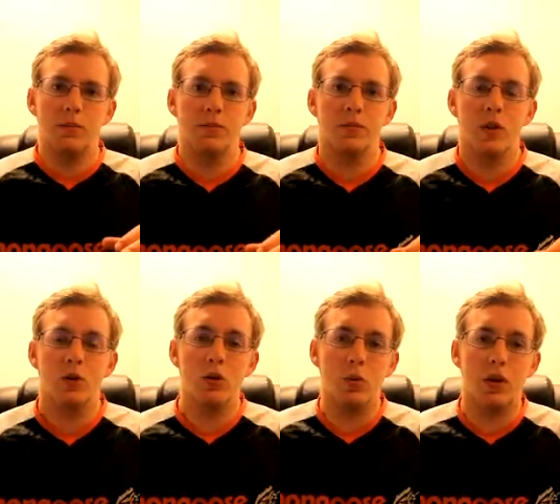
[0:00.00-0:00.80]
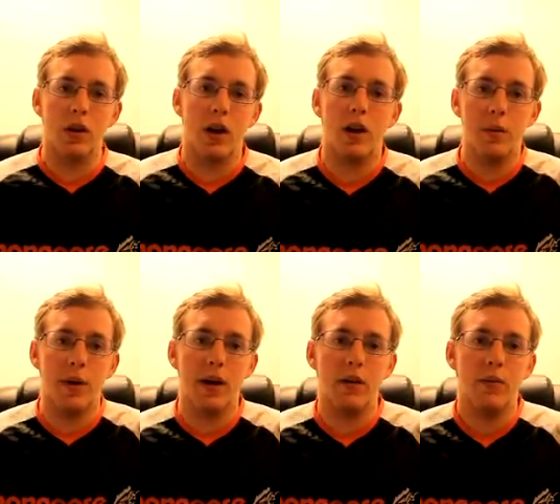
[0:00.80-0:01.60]
So he's
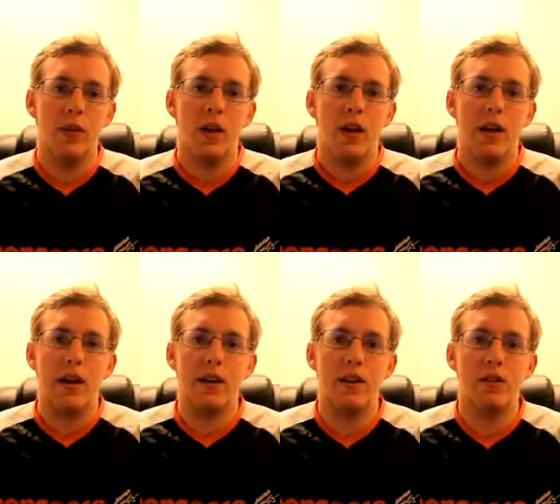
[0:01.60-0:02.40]
working, and I come back,